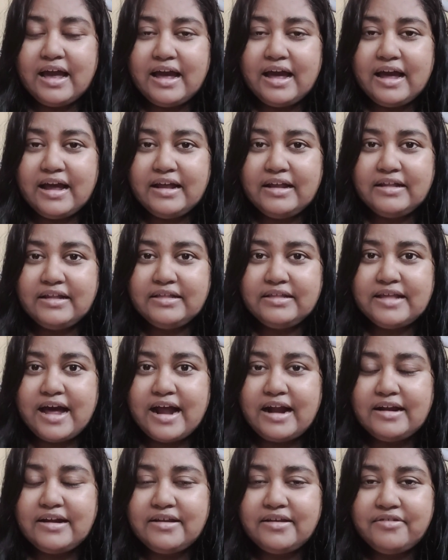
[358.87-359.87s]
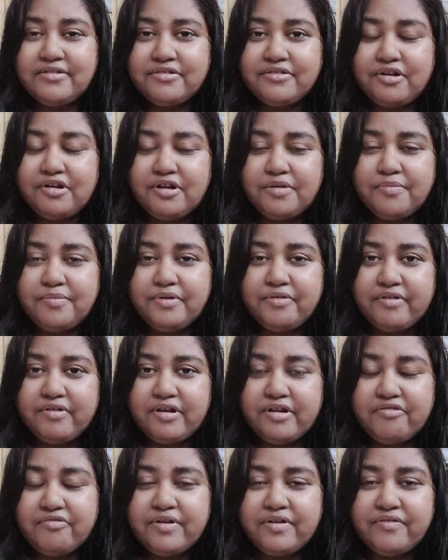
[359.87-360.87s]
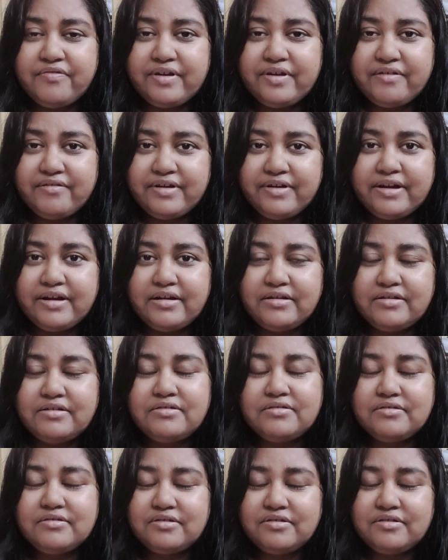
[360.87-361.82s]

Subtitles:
and that is gonna be one of my favorite